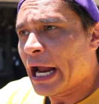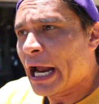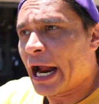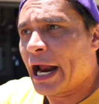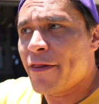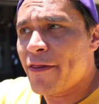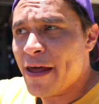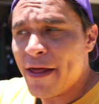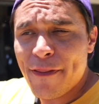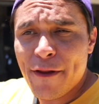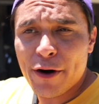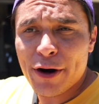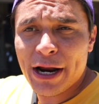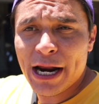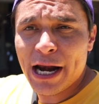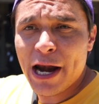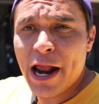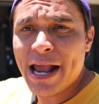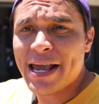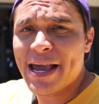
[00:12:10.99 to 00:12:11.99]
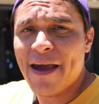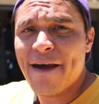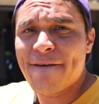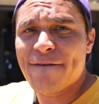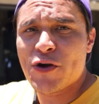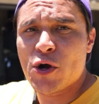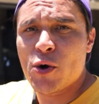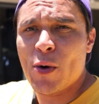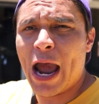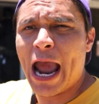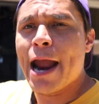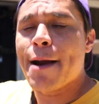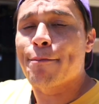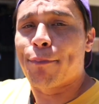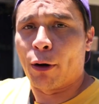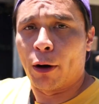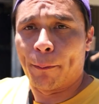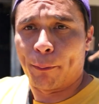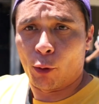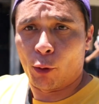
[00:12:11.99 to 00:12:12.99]
and then they're gonna give you a
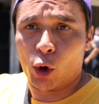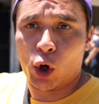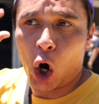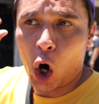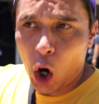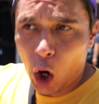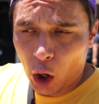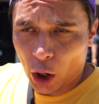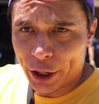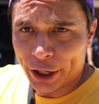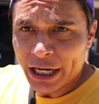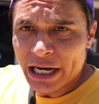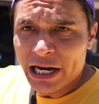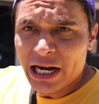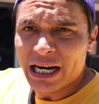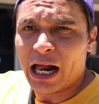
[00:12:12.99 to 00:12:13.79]
purple card.